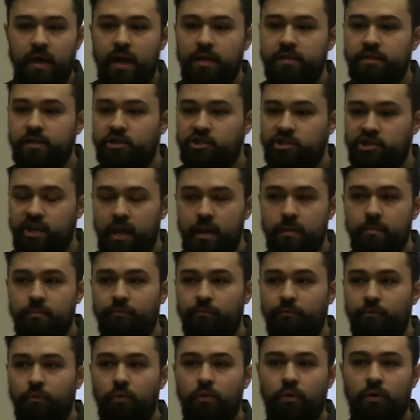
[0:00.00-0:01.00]
It's a
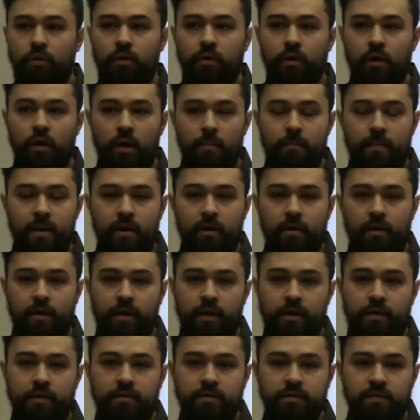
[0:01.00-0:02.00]
shame for
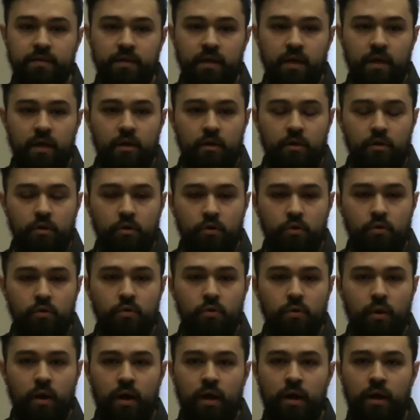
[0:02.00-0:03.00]
Americans
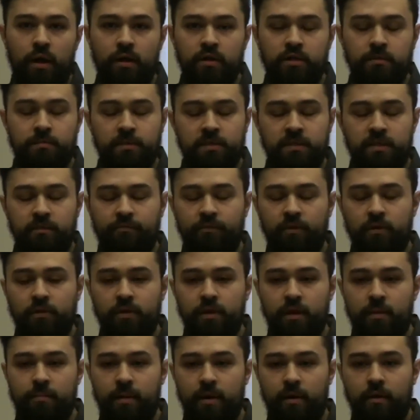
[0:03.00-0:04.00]
who,
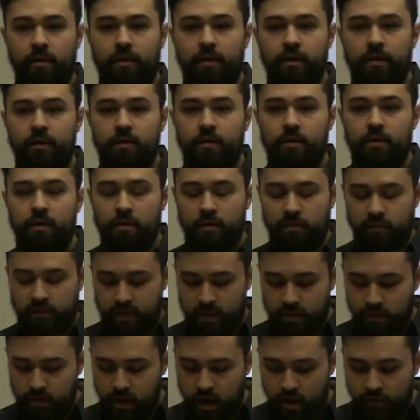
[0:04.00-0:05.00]
specifically Americans
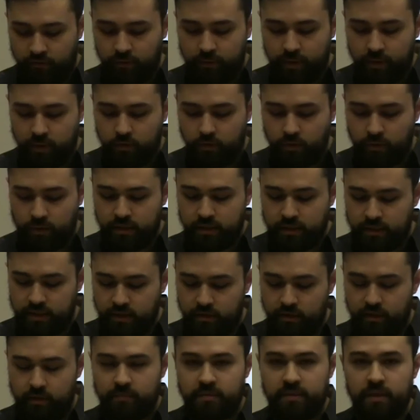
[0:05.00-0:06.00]
in government, who
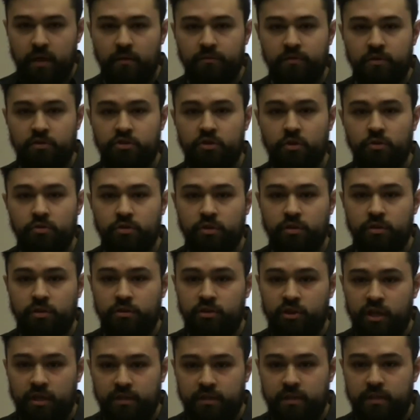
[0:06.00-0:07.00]
consider themselves as social
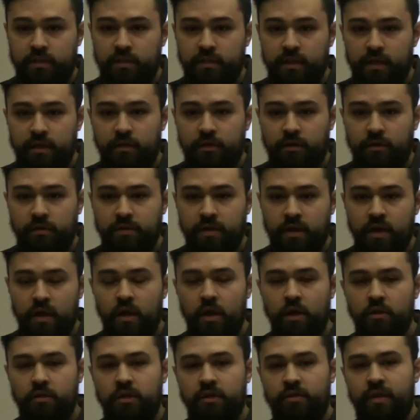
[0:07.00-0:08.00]
justice leaders,
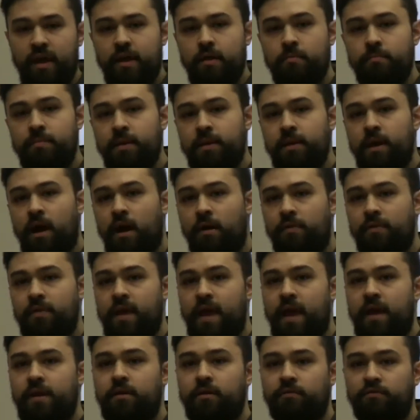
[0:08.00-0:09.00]
to then be
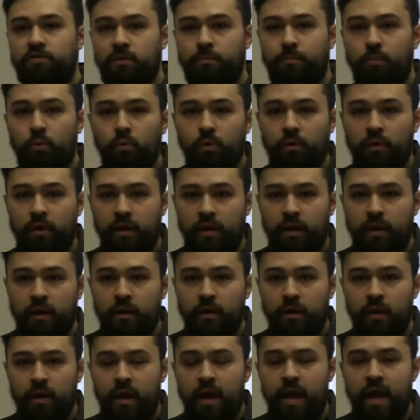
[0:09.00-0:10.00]
on the end of
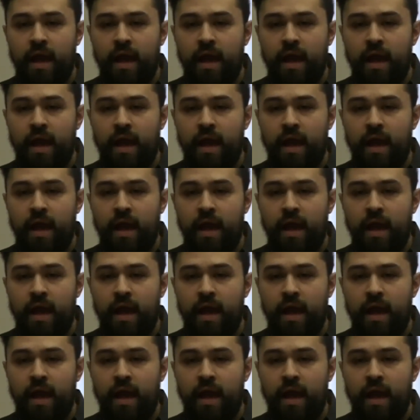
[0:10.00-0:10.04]
supporting